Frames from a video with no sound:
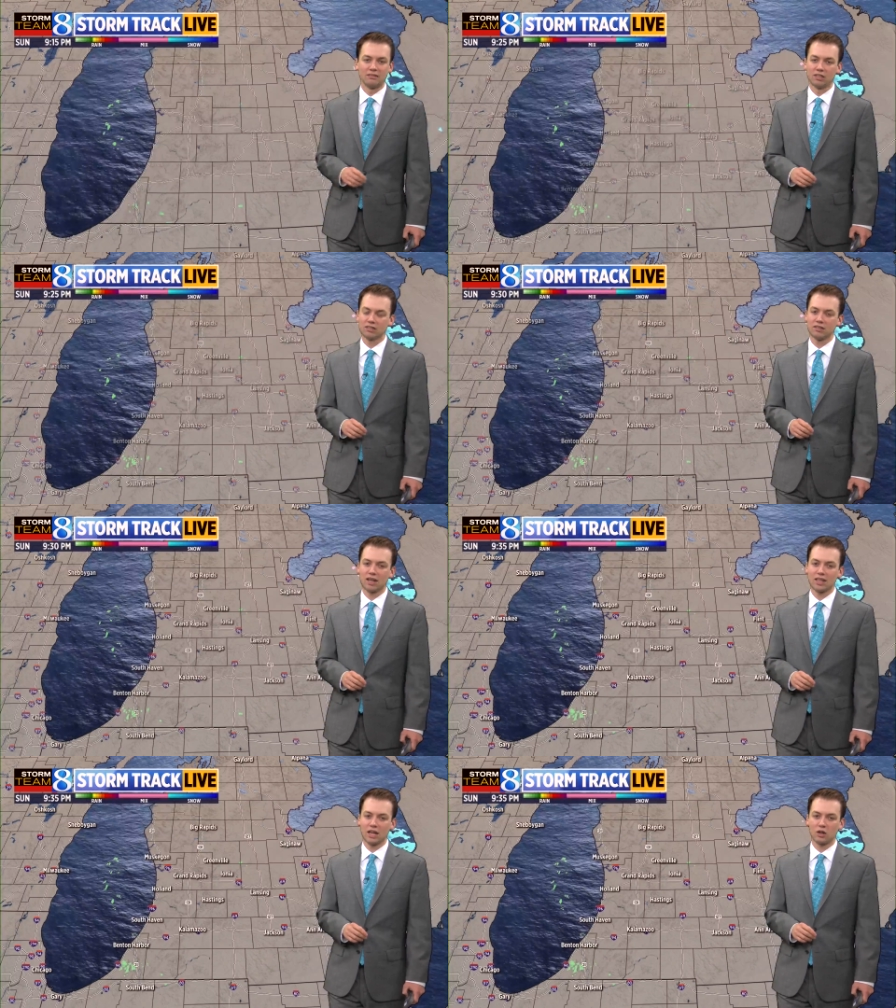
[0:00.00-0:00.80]
looks
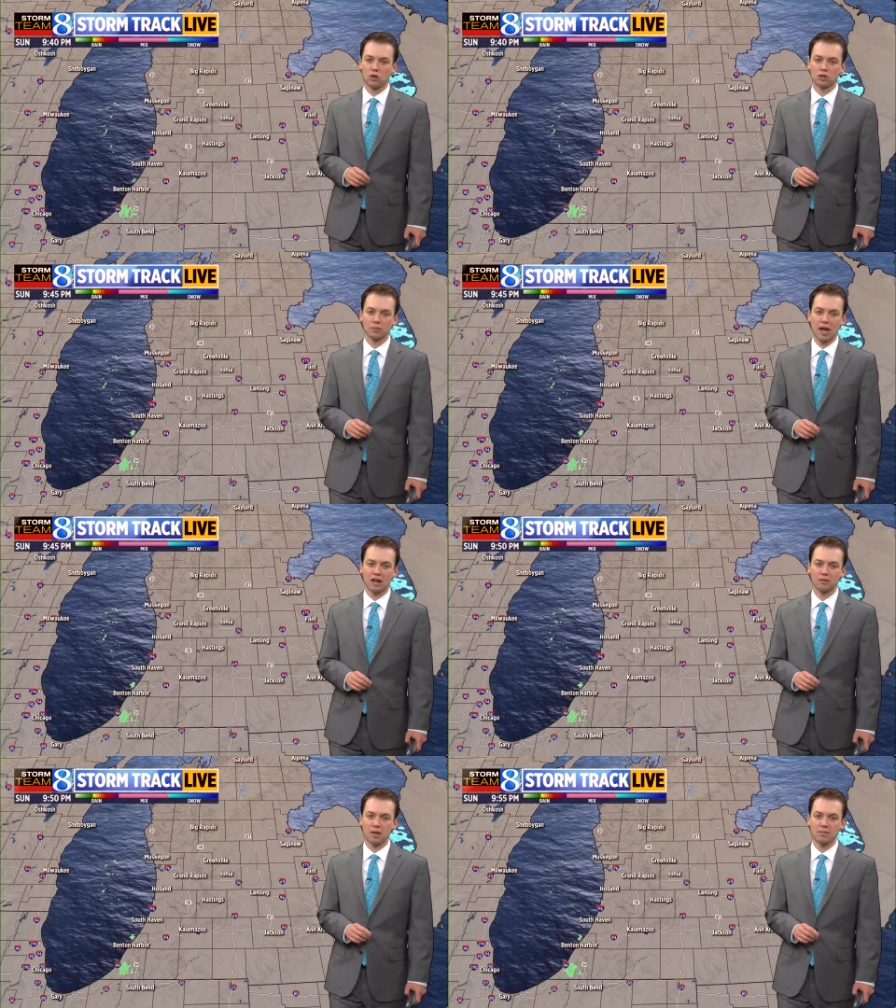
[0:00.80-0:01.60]
like that colder
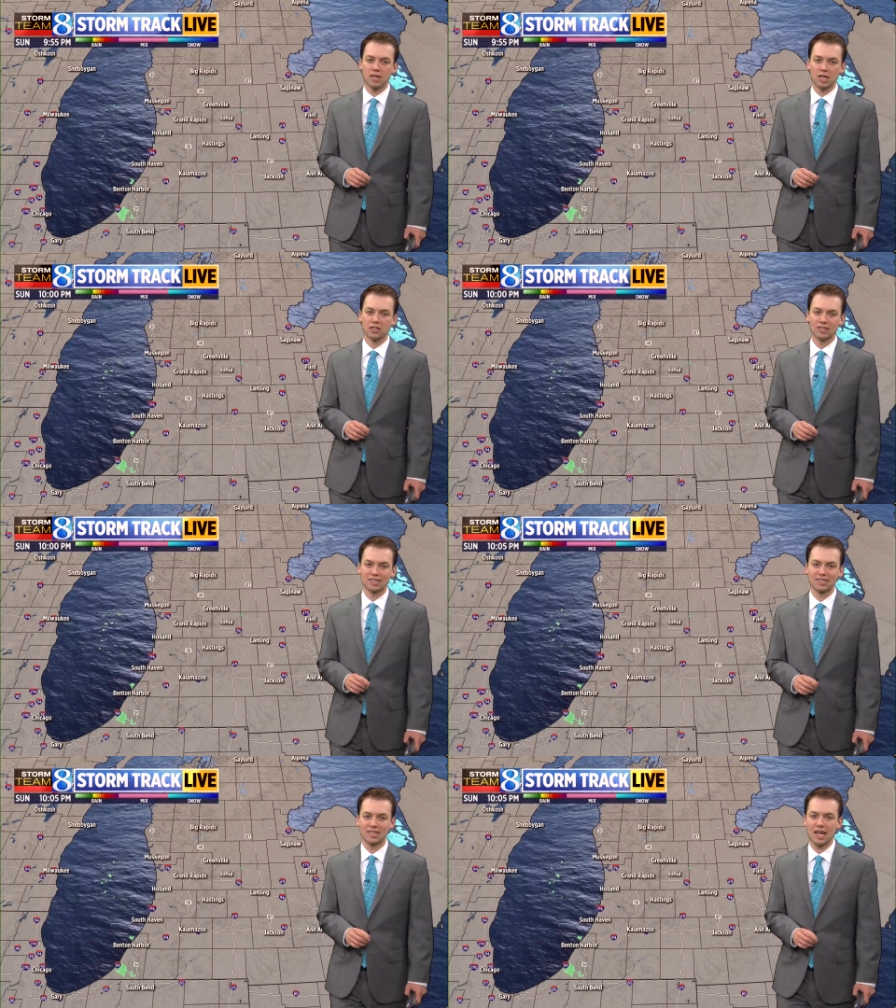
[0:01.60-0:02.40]
pattern may be here to
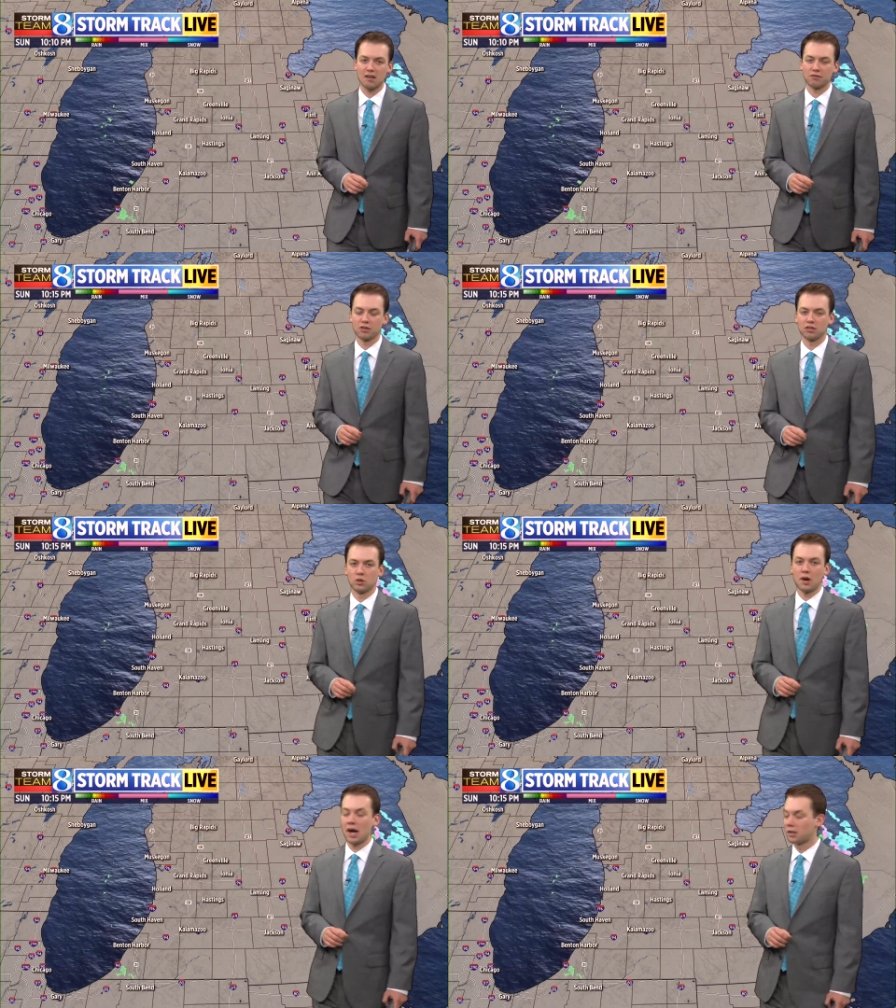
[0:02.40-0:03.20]
stay for a little
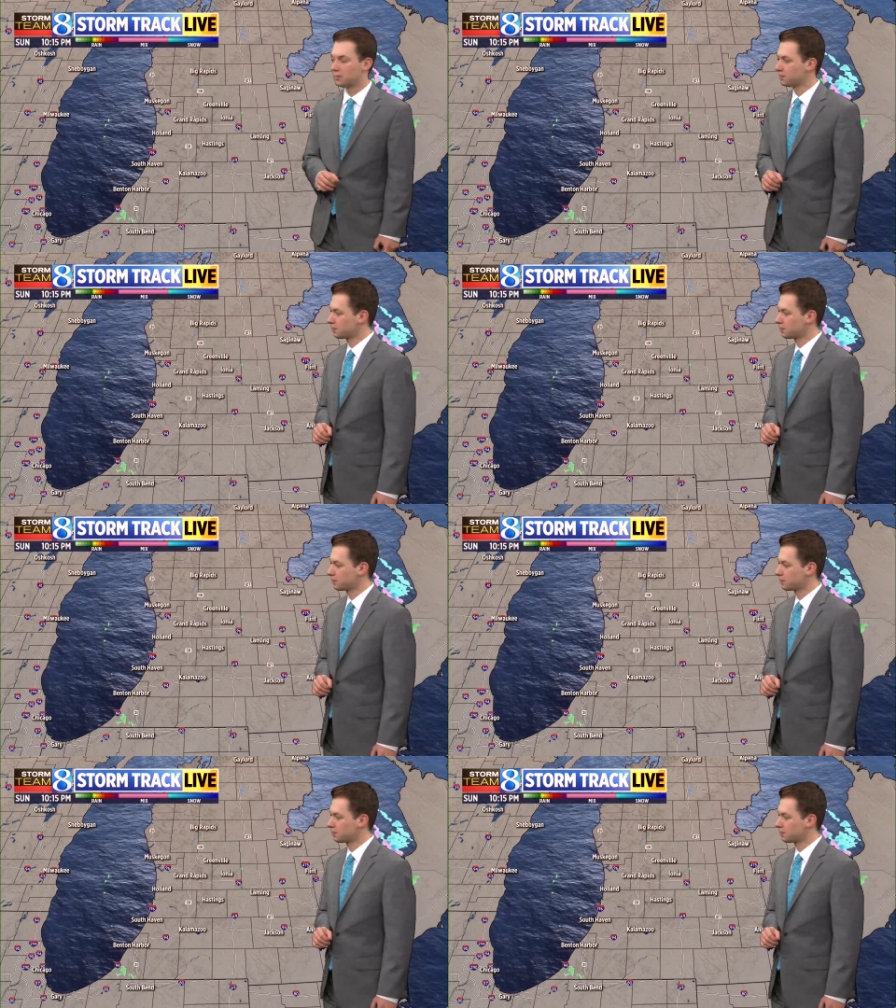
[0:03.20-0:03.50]
while.